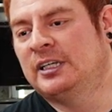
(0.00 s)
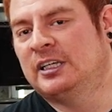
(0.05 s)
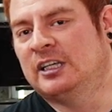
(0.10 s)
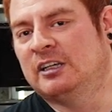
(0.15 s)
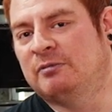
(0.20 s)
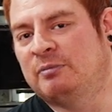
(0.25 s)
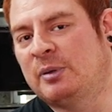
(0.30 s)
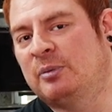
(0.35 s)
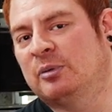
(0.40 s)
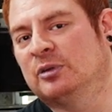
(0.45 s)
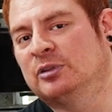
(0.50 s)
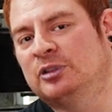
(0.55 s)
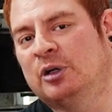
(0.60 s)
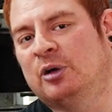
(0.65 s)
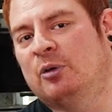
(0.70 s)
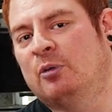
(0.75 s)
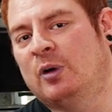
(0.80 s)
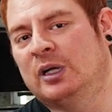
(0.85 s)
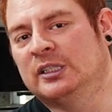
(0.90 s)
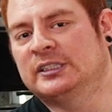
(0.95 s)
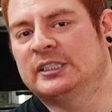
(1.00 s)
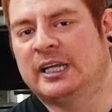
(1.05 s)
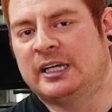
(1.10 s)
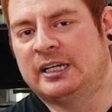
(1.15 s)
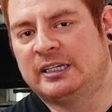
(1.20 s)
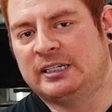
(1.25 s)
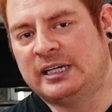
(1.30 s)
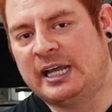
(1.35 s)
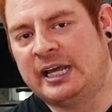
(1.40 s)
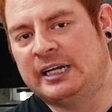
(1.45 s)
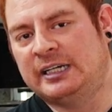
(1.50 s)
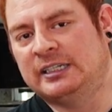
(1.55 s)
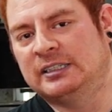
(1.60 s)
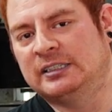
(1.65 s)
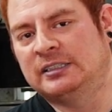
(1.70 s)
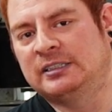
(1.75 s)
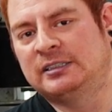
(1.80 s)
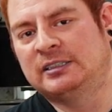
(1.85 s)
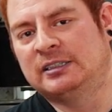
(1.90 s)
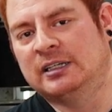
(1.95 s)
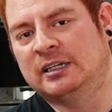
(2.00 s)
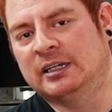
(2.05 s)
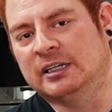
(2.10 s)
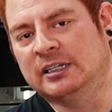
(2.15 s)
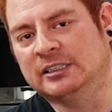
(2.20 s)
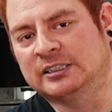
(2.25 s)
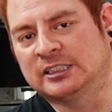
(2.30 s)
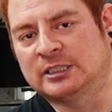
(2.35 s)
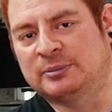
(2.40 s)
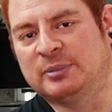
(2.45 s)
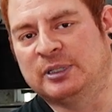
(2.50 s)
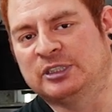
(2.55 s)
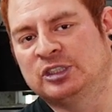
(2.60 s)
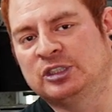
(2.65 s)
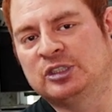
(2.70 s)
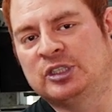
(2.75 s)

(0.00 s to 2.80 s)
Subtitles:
if people don't want that added suspension